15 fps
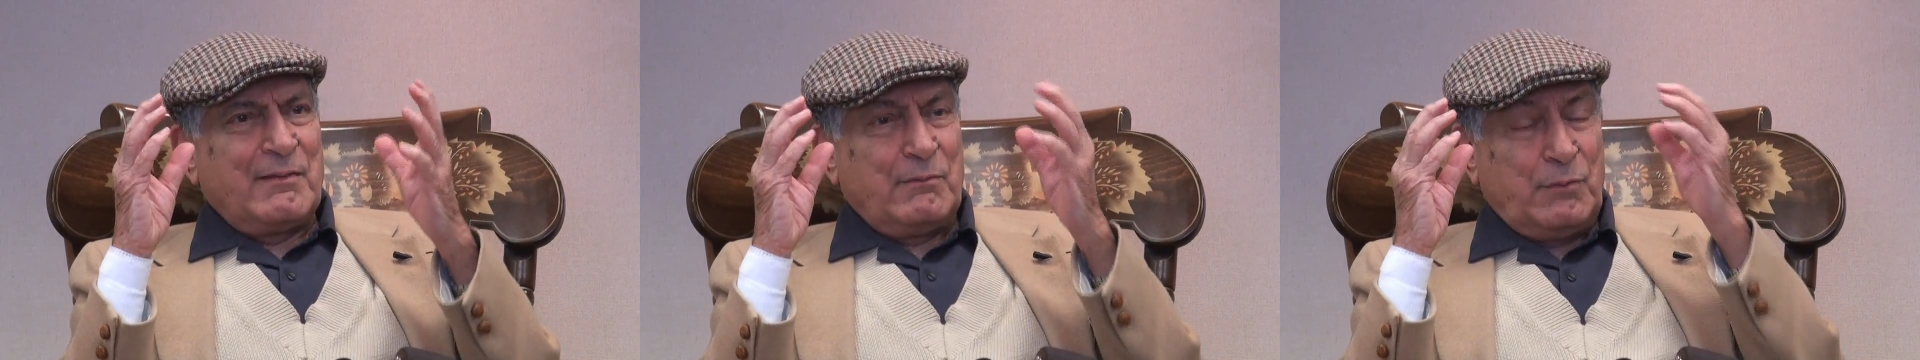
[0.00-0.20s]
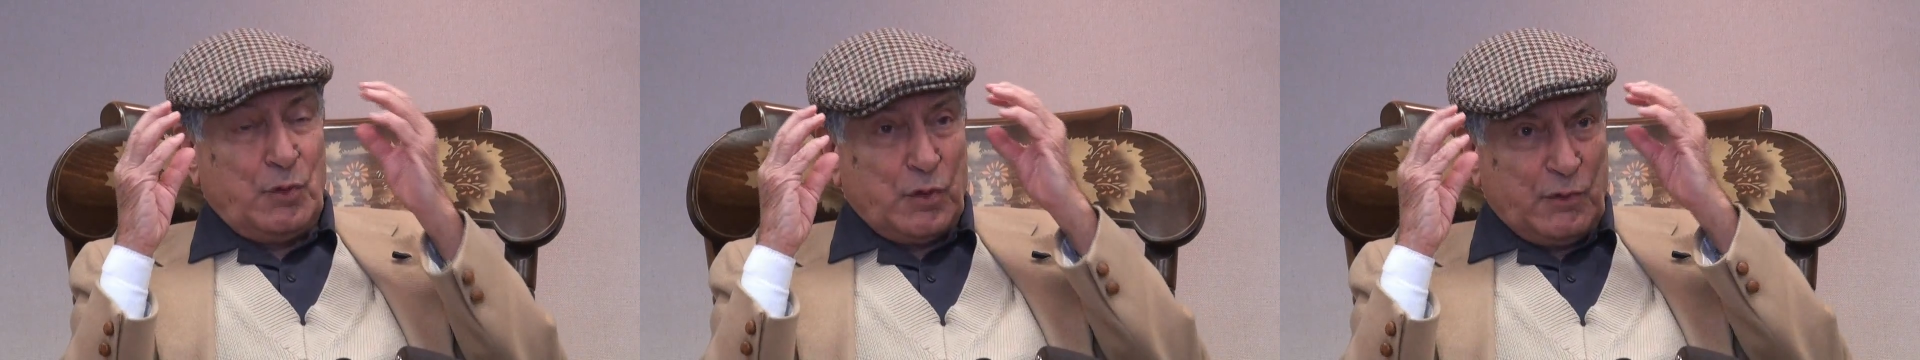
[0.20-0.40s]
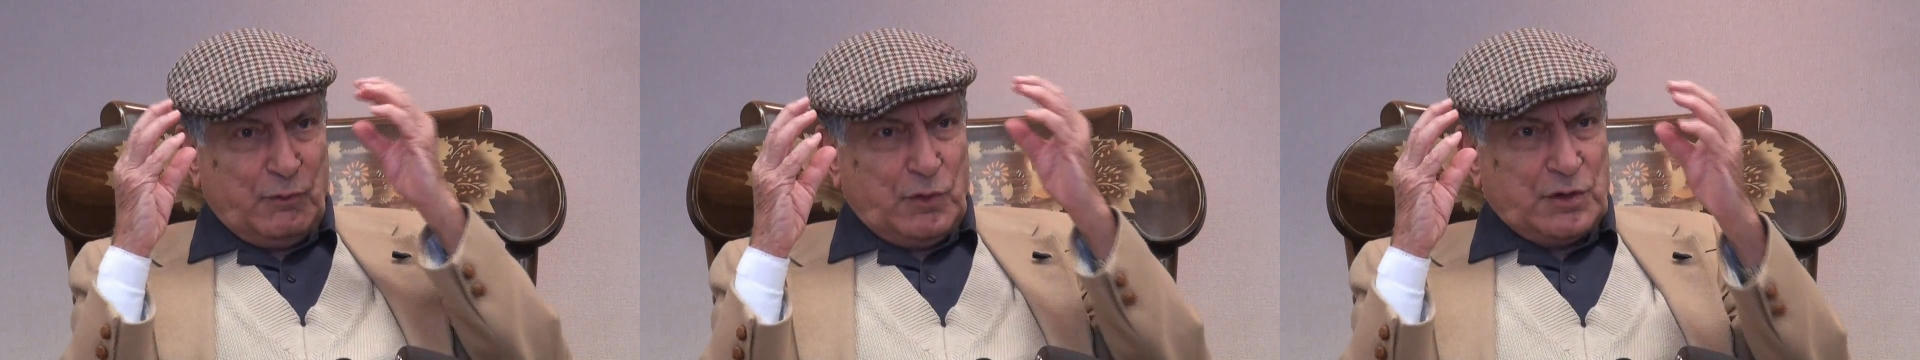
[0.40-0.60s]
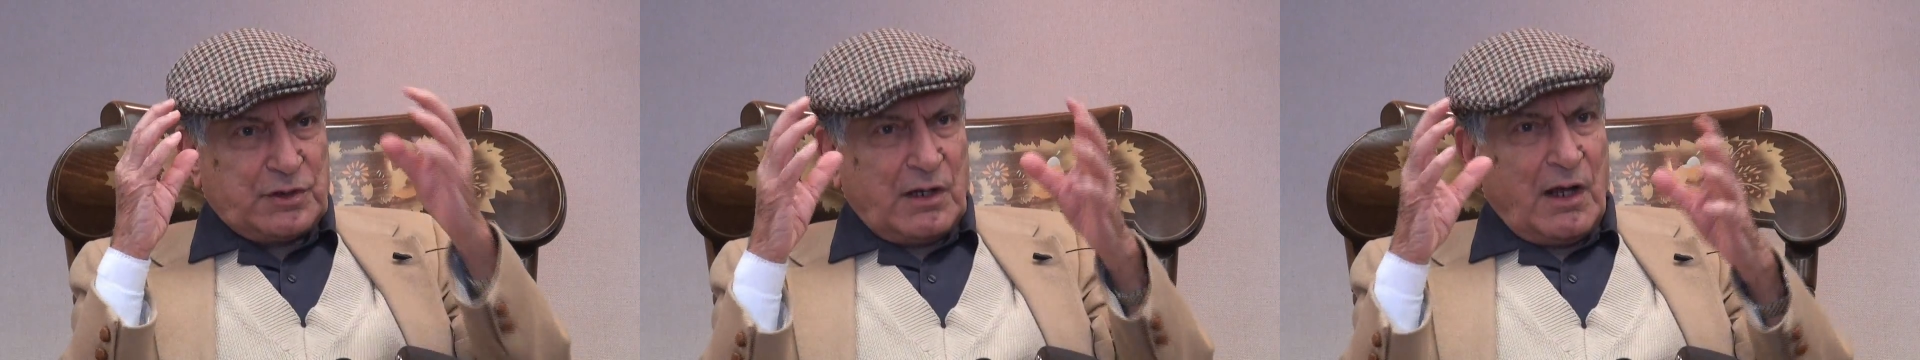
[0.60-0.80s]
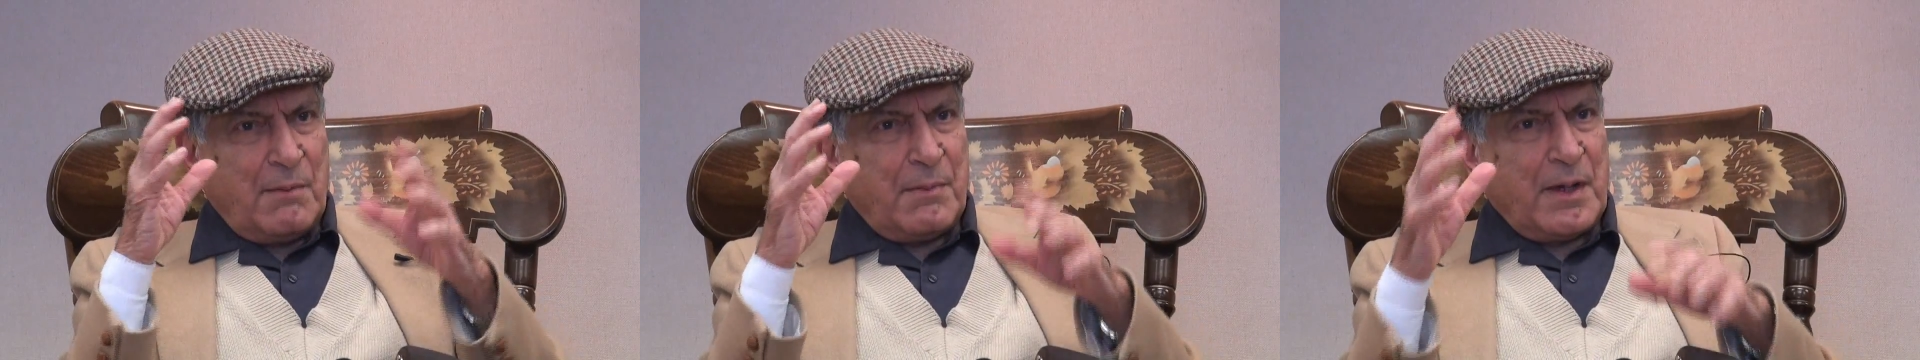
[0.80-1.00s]
beautiful
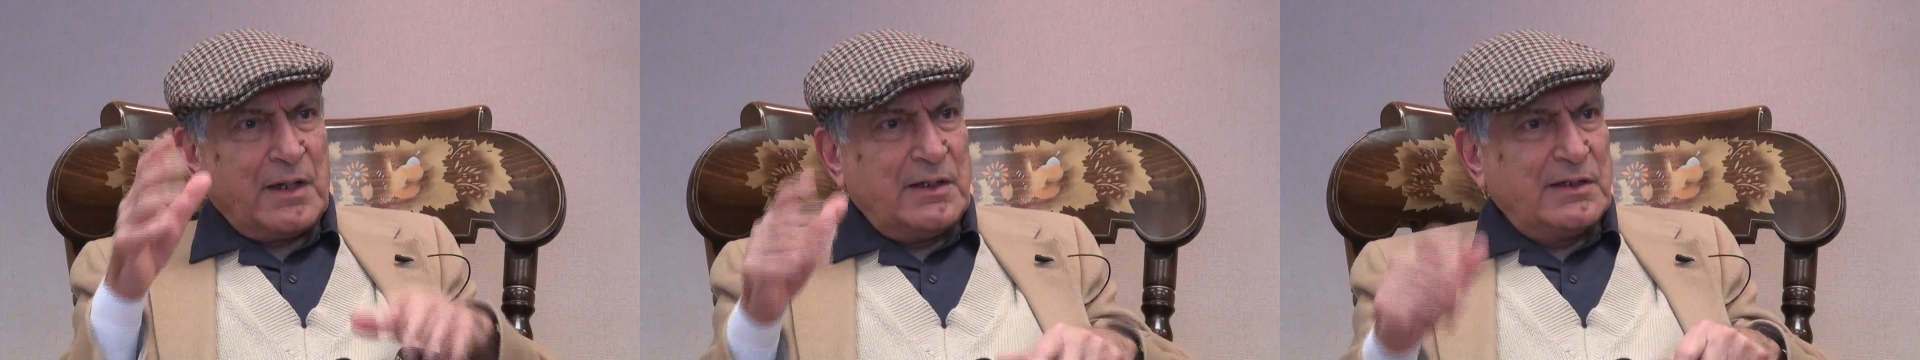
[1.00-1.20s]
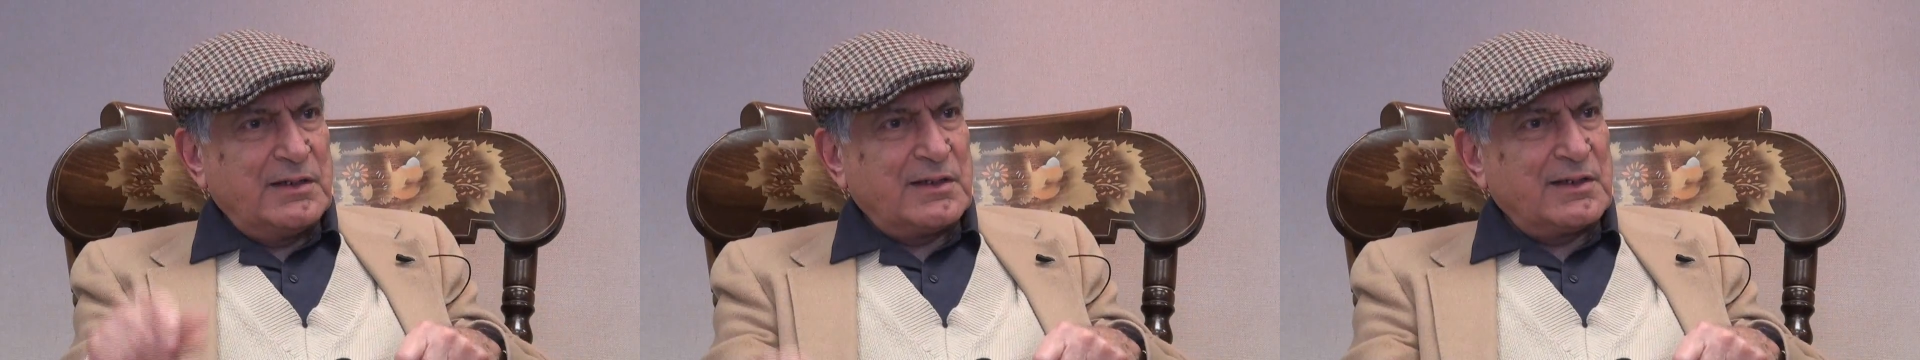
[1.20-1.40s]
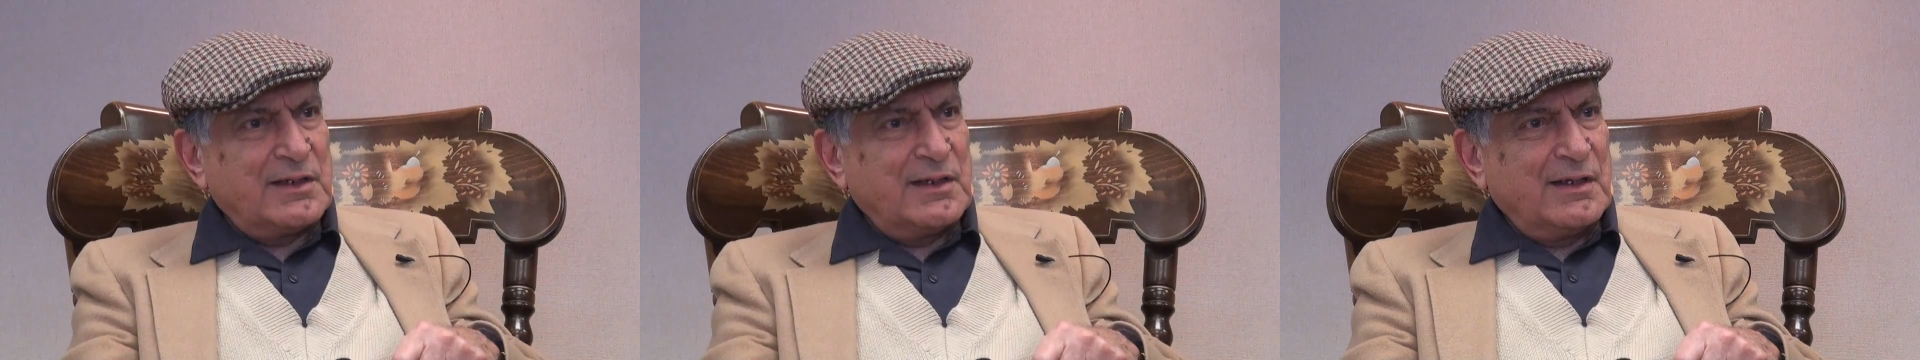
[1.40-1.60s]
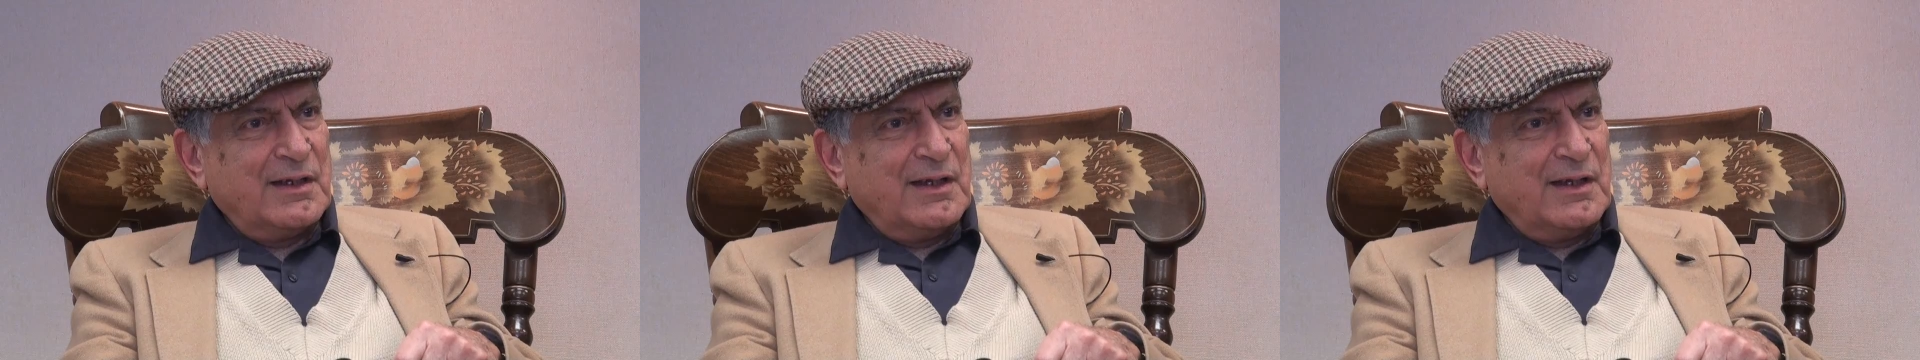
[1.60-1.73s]
sharp eyes,